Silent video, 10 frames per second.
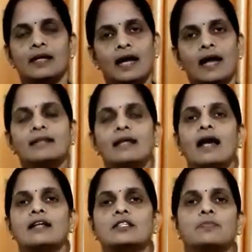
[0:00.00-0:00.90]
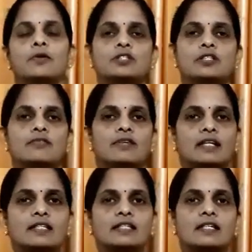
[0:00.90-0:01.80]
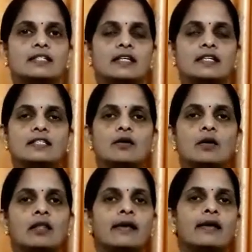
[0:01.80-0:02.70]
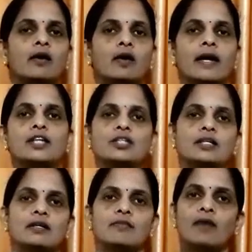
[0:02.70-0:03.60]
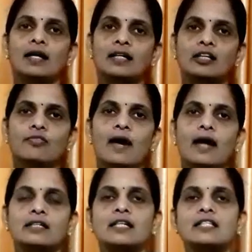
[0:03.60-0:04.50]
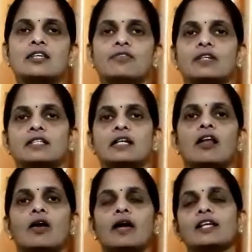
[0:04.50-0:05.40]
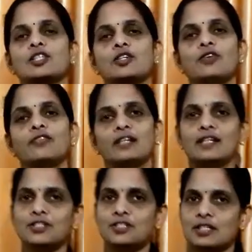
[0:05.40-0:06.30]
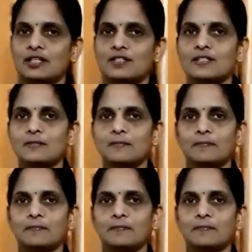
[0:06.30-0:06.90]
And the last portion we discussed is the location. What are the factors affecting location of industries?